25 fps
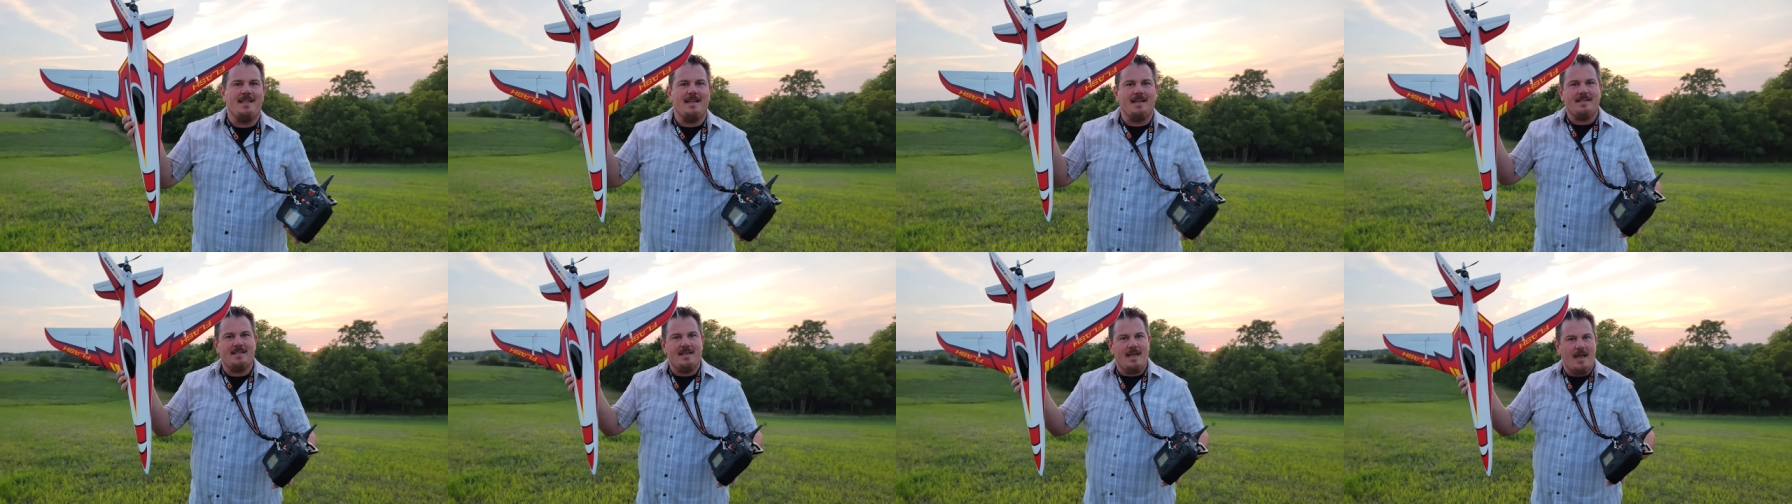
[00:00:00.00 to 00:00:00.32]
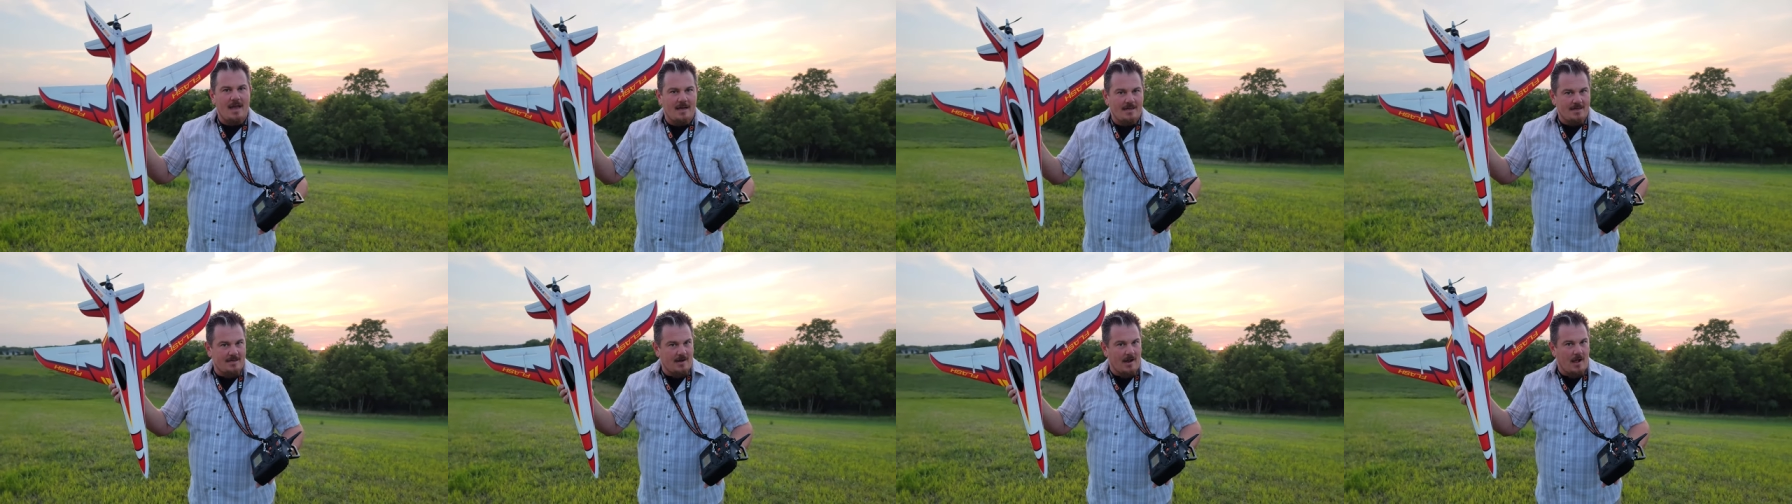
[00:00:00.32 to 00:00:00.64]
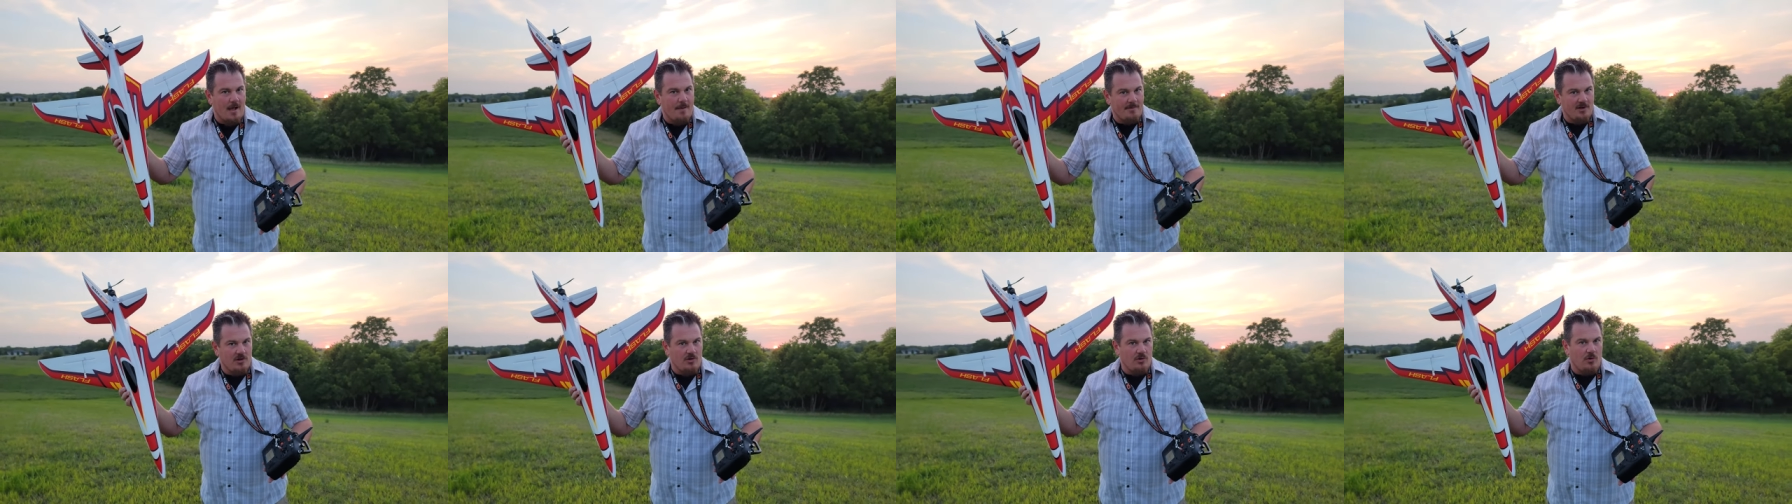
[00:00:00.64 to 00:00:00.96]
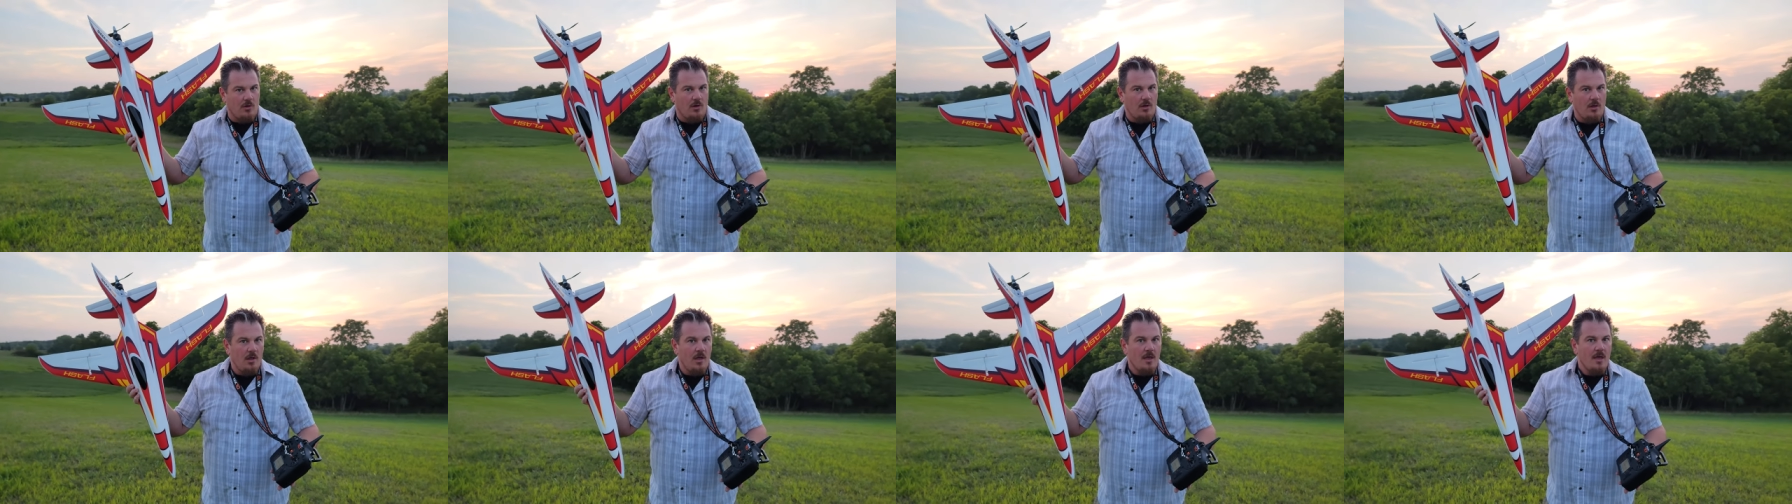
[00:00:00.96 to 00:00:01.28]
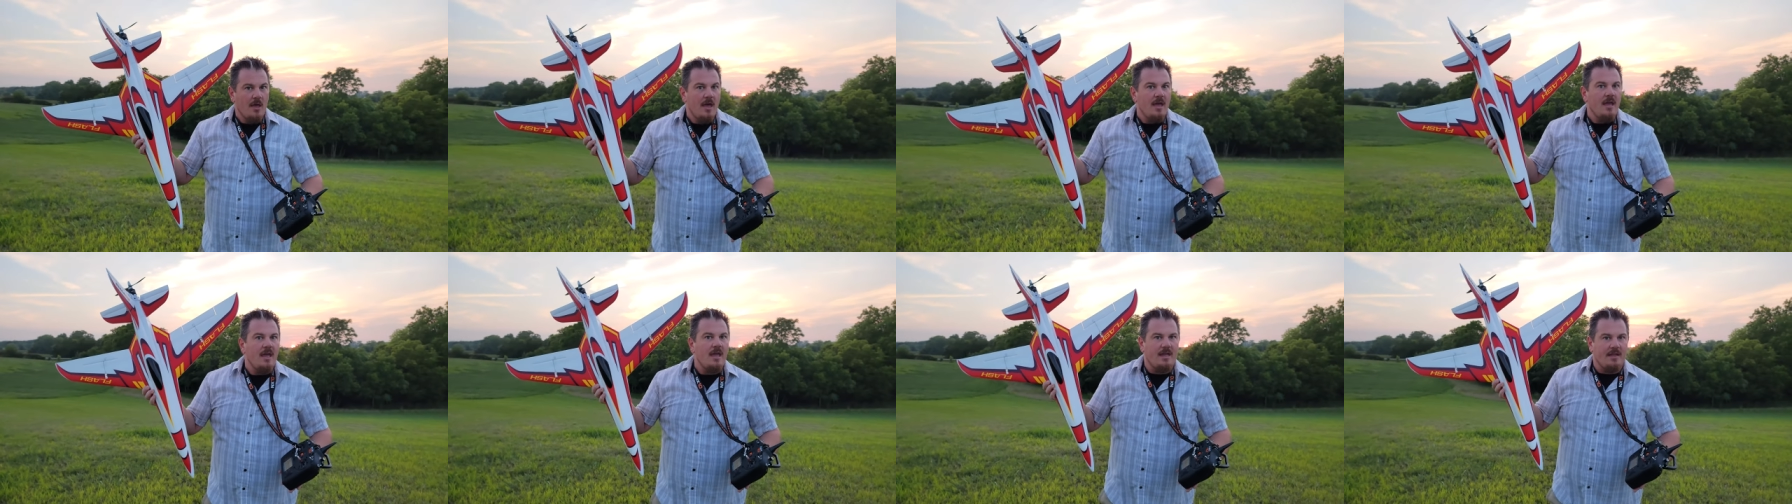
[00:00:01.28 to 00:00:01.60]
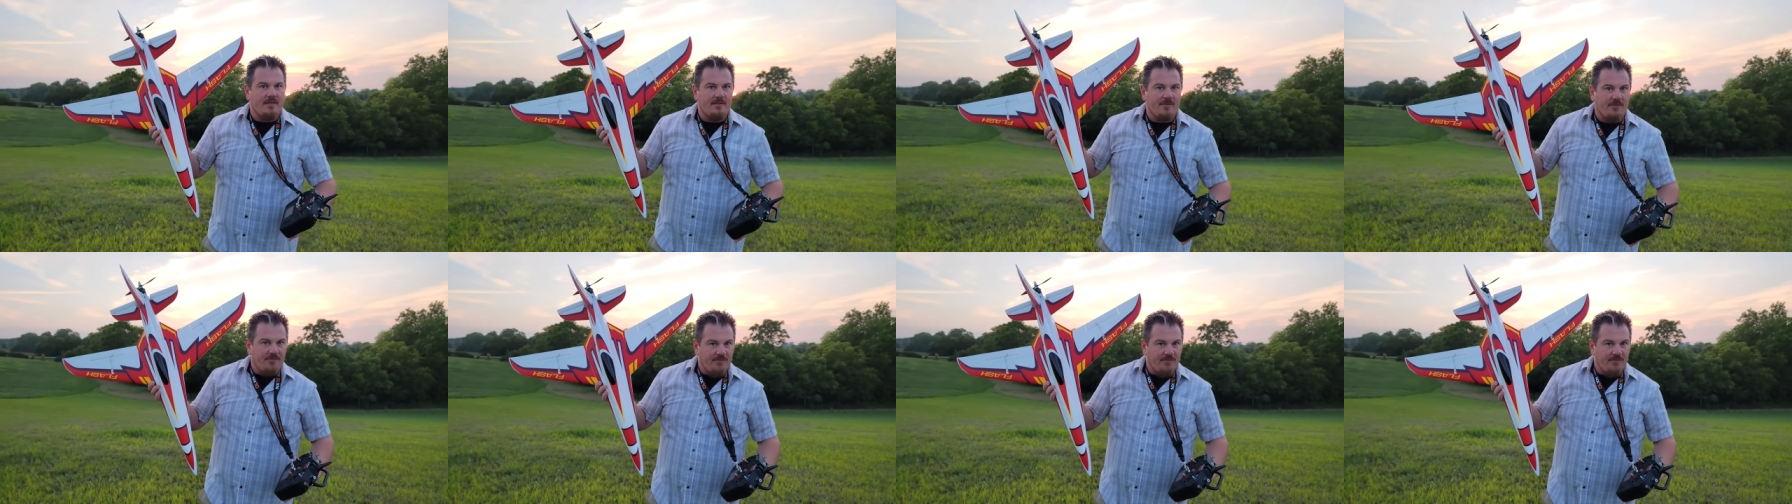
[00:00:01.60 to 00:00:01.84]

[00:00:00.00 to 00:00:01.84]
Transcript: that's economical, it's